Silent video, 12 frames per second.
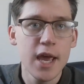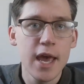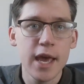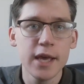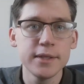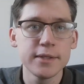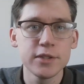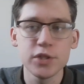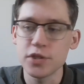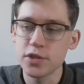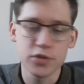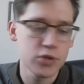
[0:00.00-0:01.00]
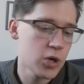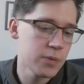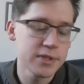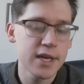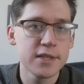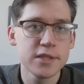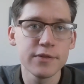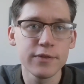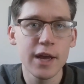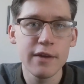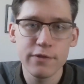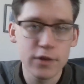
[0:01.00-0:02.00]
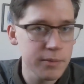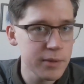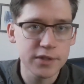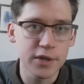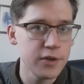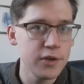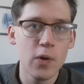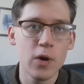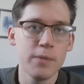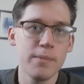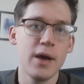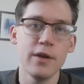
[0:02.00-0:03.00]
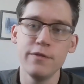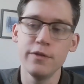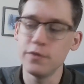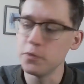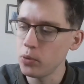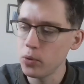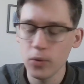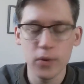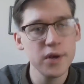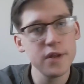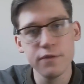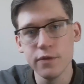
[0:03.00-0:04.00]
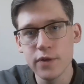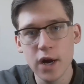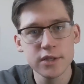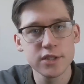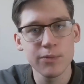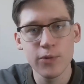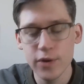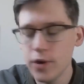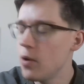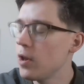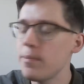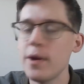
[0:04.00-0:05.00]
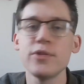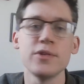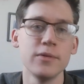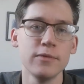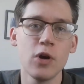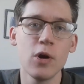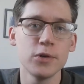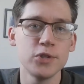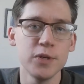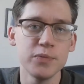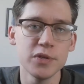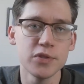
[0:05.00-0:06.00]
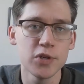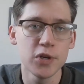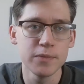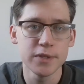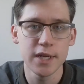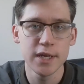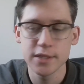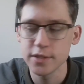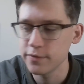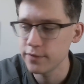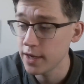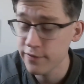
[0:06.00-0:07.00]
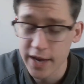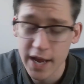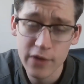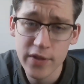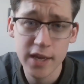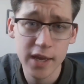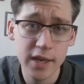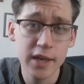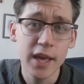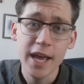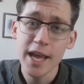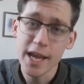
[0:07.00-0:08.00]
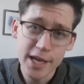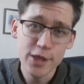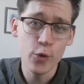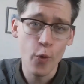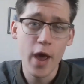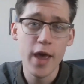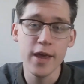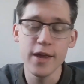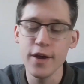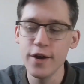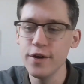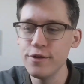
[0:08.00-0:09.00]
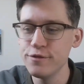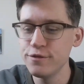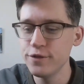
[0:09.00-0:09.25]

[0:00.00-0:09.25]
It's just the circumstances of life. You're in the military. You know all about, if you've deployed, if you've gone somewhere, you know all about the hardships and circumstances of life and how they get in the way of